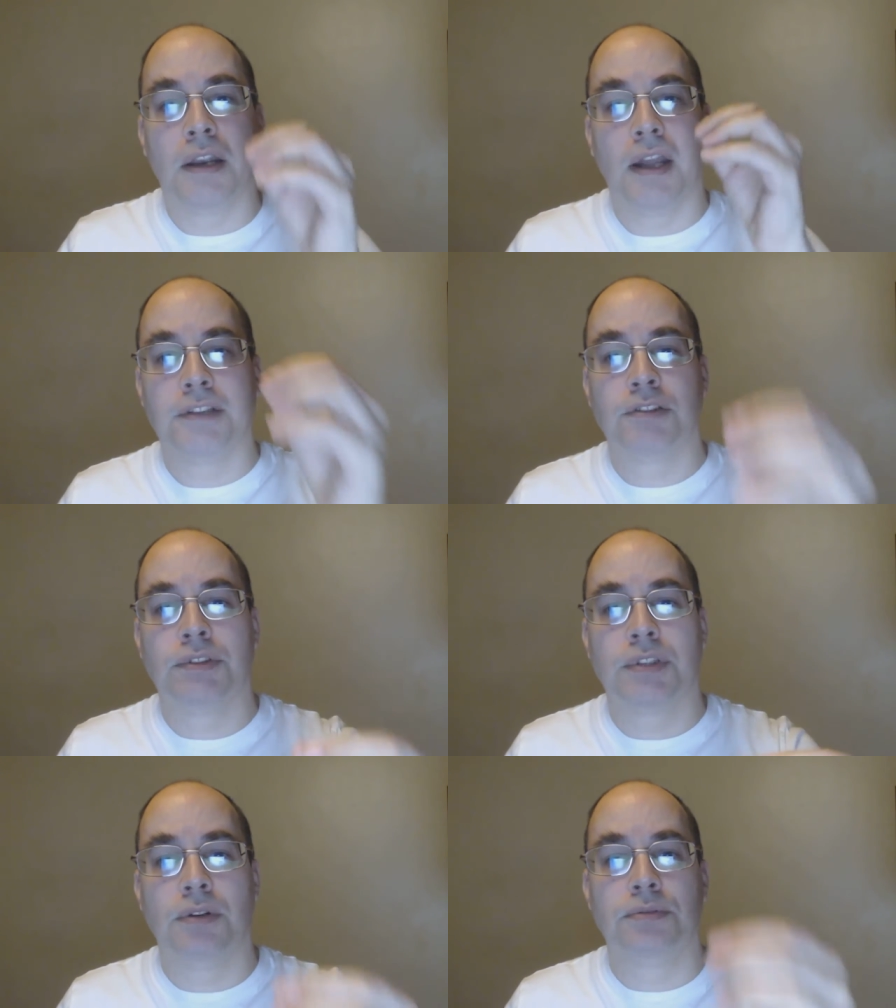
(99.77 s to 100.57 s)
and as
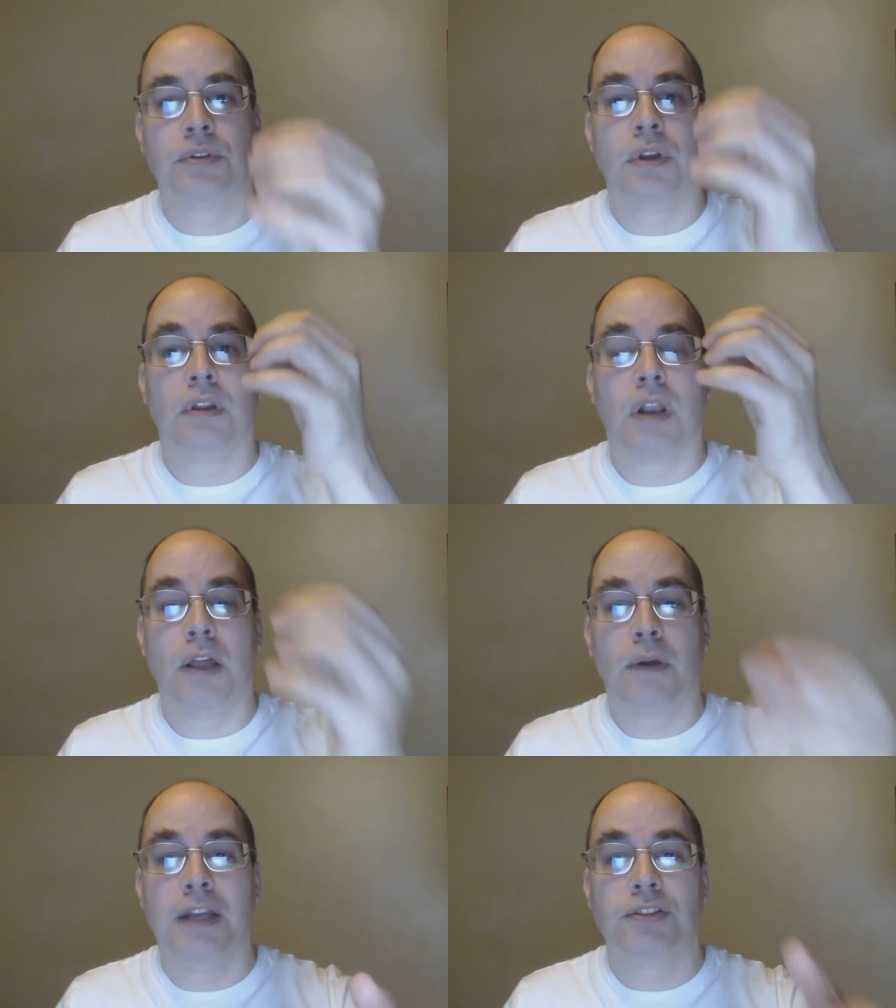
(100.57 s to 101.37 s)
a result
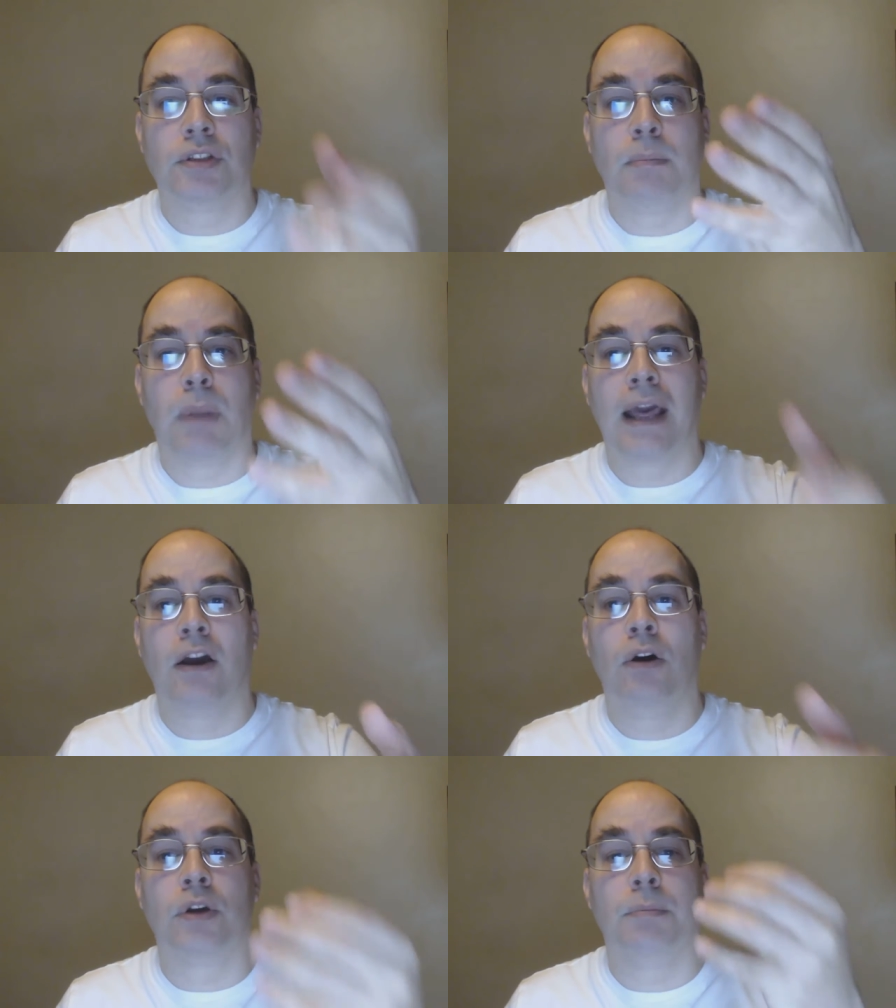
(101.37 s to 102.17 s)
the location of a
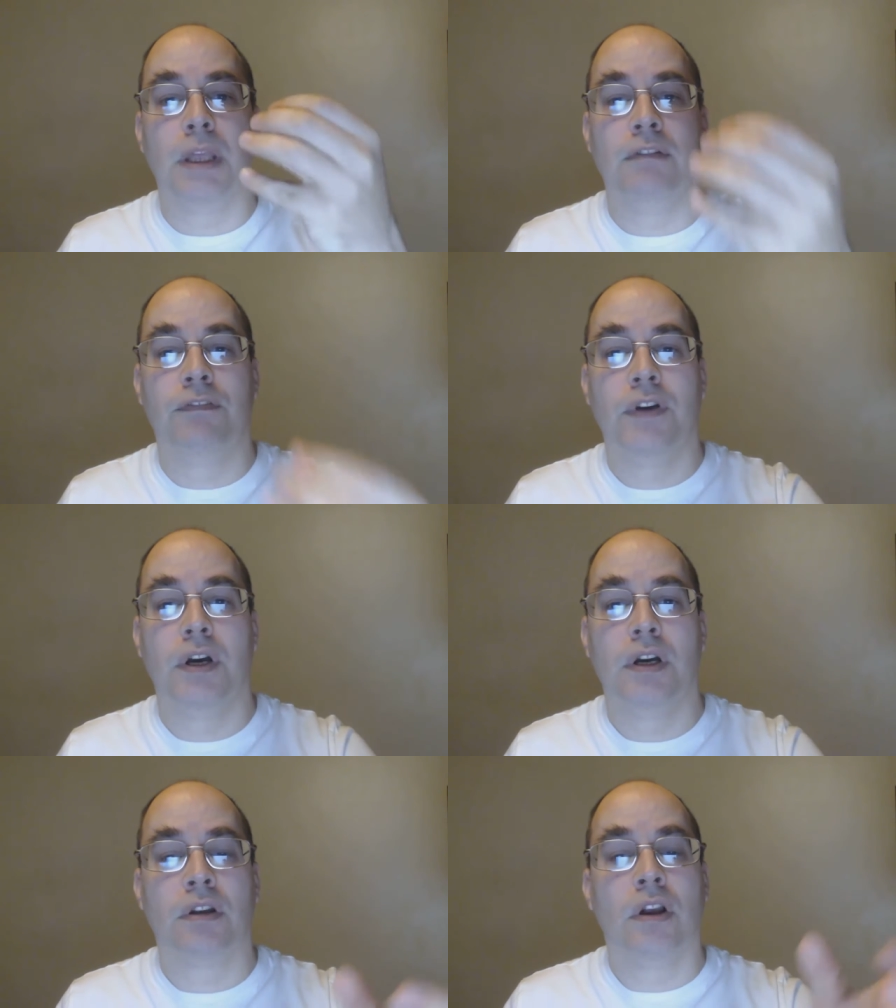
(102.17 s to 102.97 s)
black hole can be
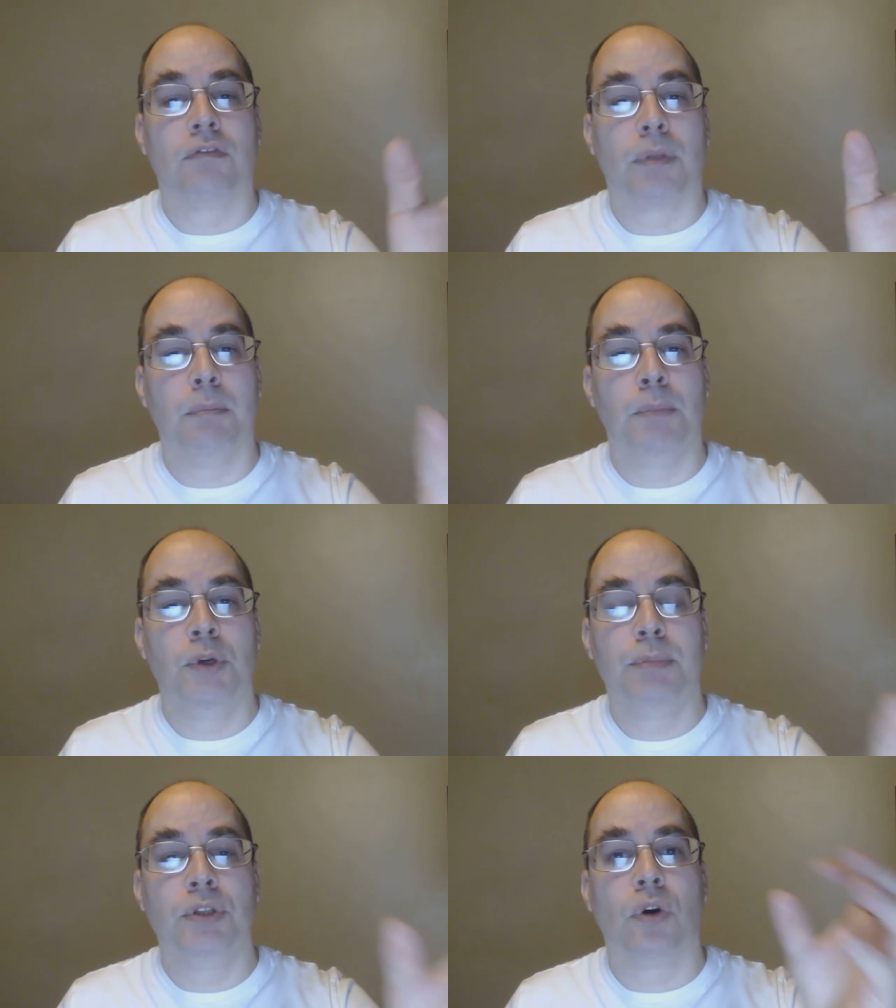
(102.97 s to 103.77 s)
inferred from the
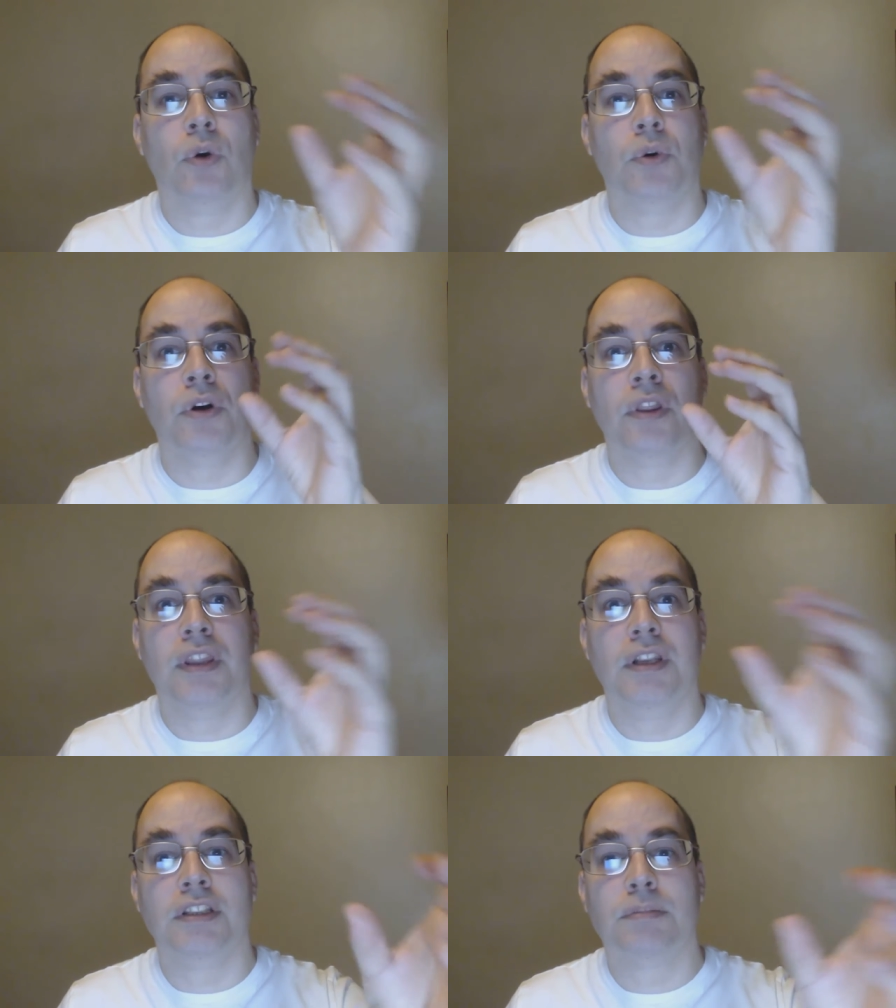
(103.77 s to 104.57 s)
movement or
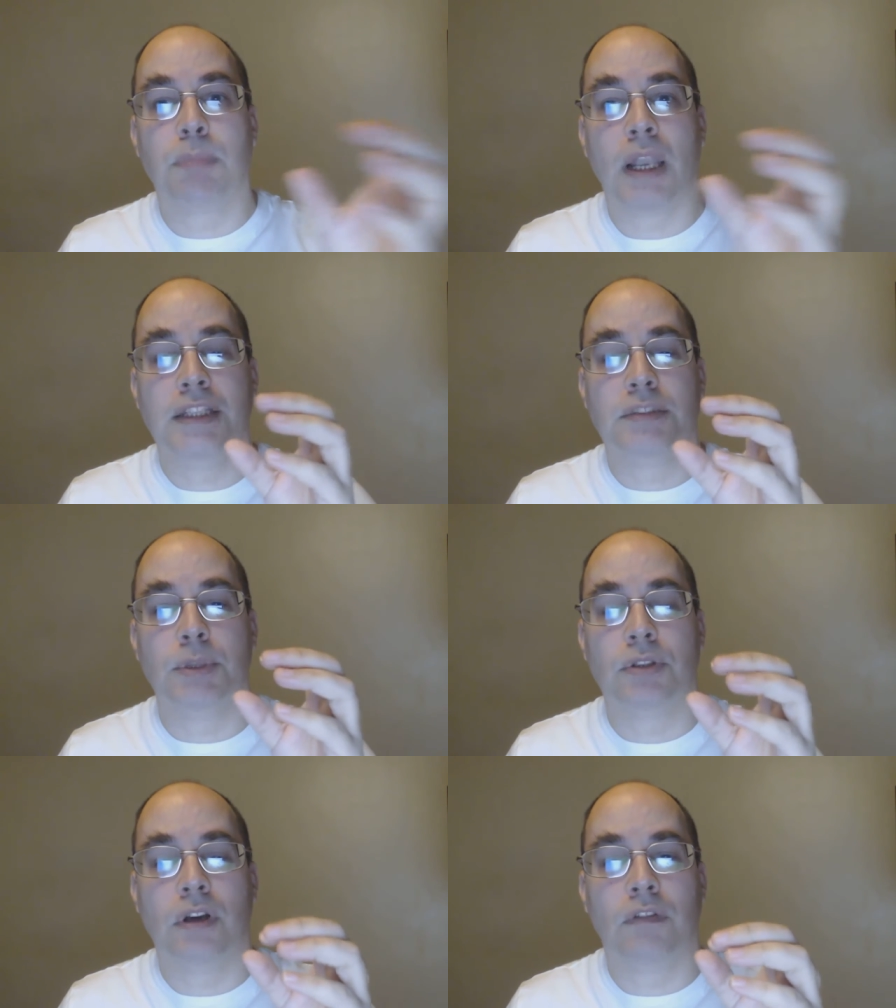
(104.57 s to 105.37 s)
the
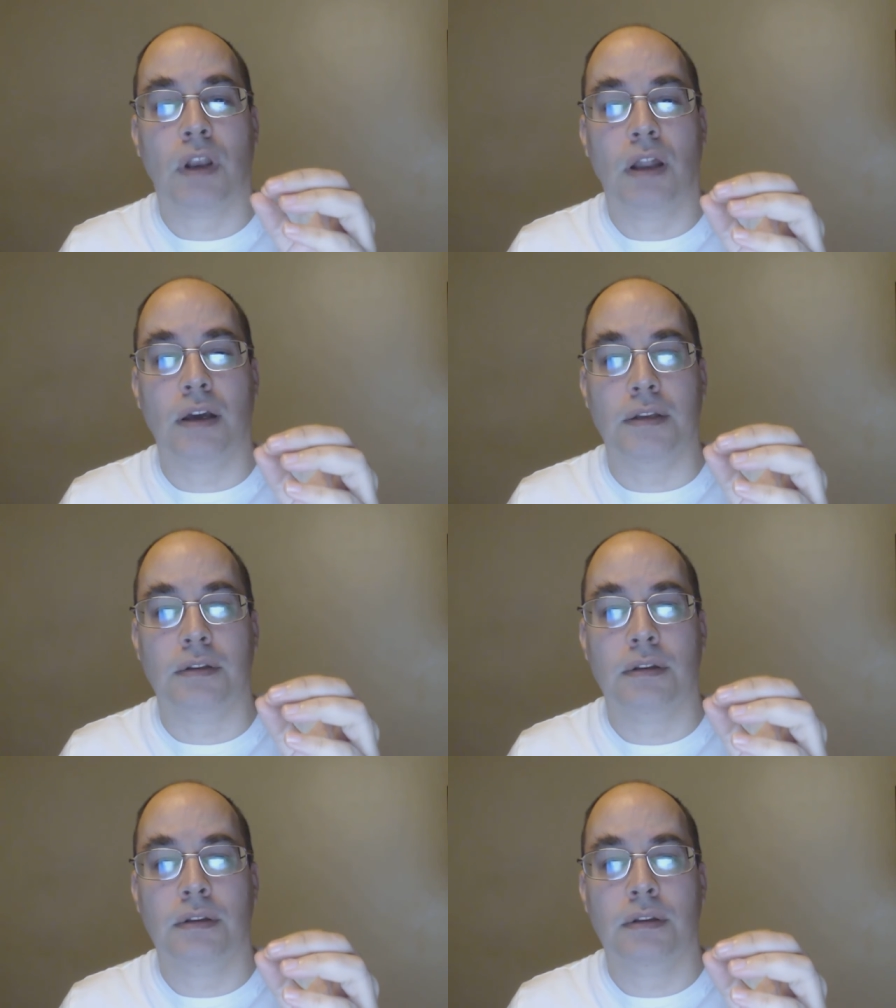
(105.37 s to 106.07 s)
displacement of the light.